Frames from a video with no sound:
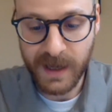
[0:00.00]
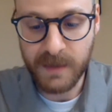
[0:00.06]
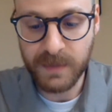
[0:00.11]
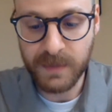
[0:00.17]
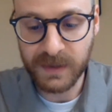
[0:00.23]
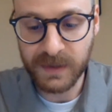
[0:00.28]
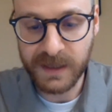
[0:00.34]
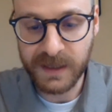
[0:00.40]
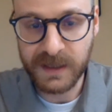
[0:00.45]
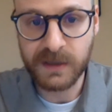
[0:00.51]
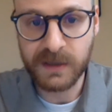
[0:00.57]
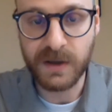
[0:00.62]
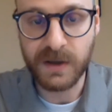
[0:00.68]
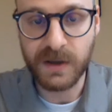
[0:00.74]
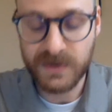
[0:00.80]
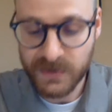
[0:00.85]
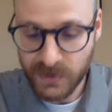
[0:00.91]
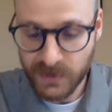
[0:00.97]
and political
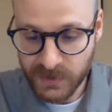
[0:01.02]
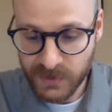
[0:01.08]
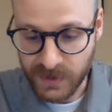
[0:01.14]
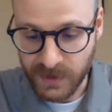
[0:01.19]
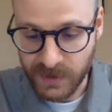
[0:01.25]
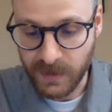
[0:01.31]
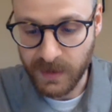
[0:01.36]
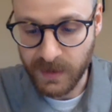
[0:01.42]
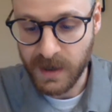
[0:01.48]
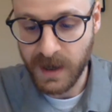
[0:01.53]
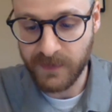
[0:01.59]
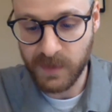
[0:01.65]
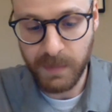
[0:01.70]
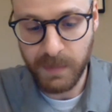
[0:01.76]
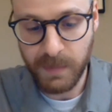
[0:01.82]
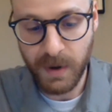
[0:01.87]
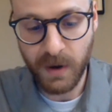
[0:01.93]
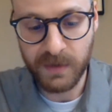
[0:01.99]
assertion of
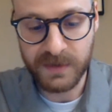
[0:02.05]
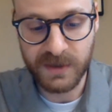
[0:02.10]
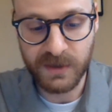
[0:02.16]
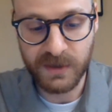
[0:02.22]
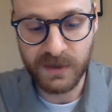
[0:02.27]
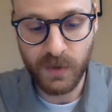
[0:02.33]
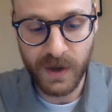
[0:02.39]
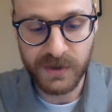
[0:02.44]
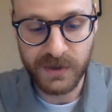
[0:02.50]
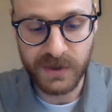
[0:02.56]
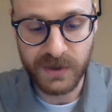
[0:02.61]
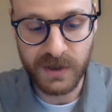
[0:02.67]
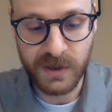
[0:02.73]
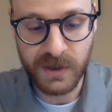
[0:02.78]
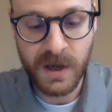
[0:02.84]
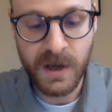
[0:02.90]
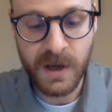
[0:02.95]
the poets in question